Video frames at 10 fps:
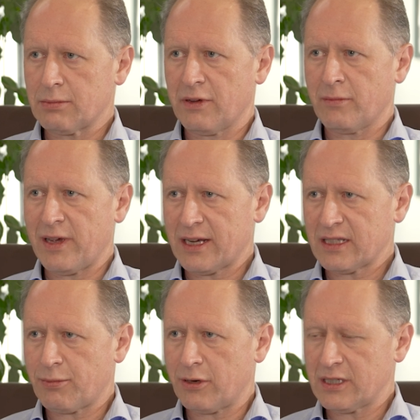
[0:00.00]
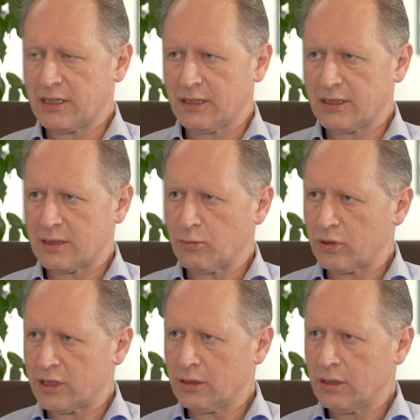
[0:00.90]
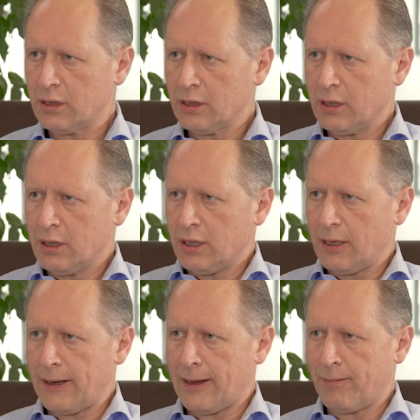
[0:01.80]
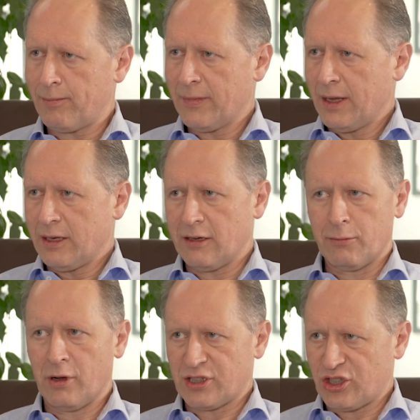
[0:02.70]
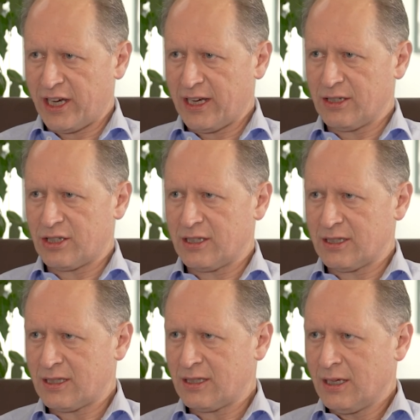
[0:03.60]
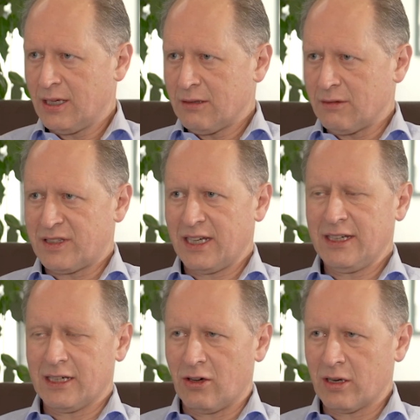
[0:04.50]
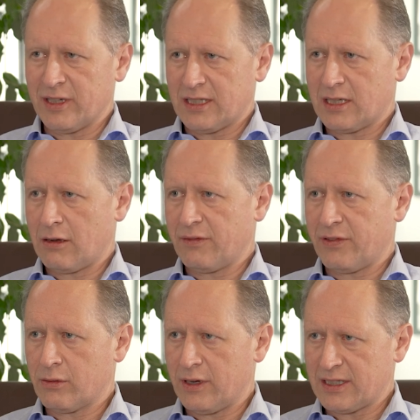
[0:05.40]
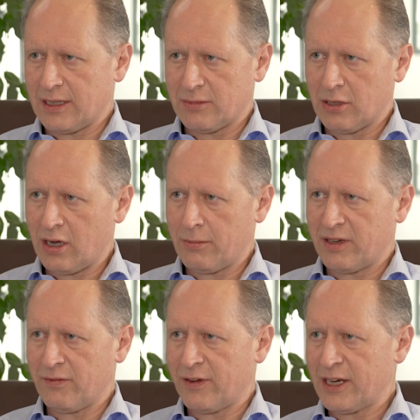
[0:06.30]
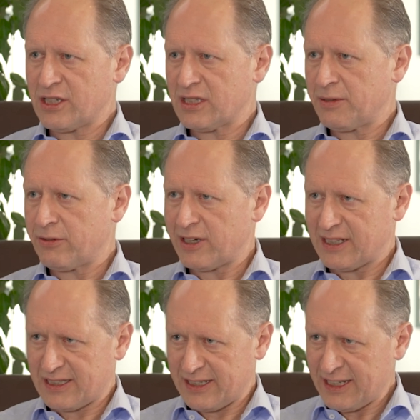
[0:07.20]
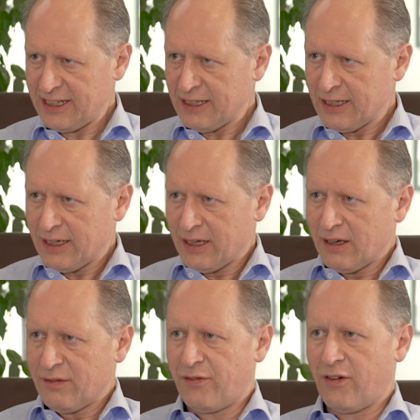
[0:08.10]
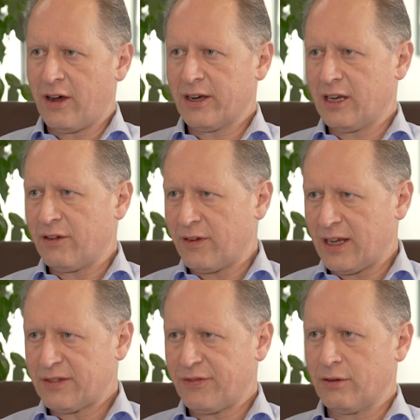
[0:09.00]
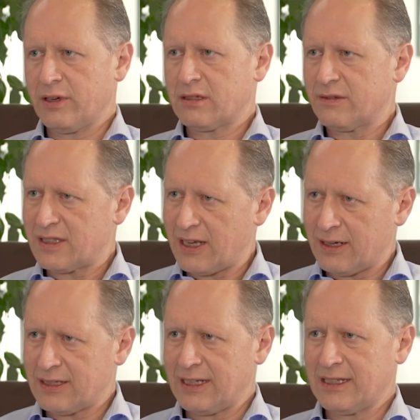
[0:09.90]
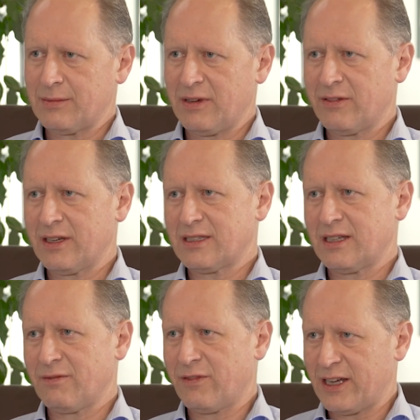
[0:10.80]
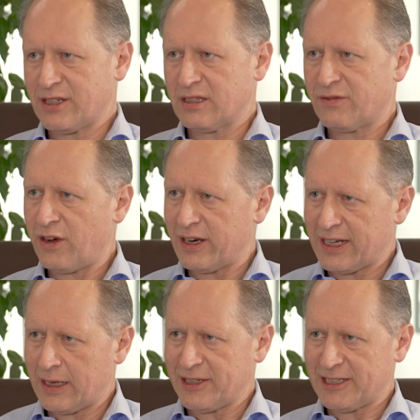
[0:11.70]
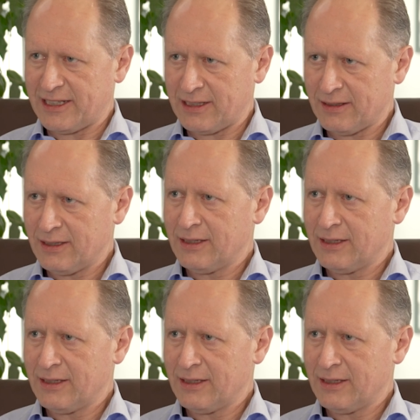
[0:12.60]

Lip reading: where the market's pricing it this morning. And what's changed is we've seen the economy slowing for quite some time, but inflation's been really sticky. Finally, over the last few weeks, we've started to see some evidence that inflation's finally coming down.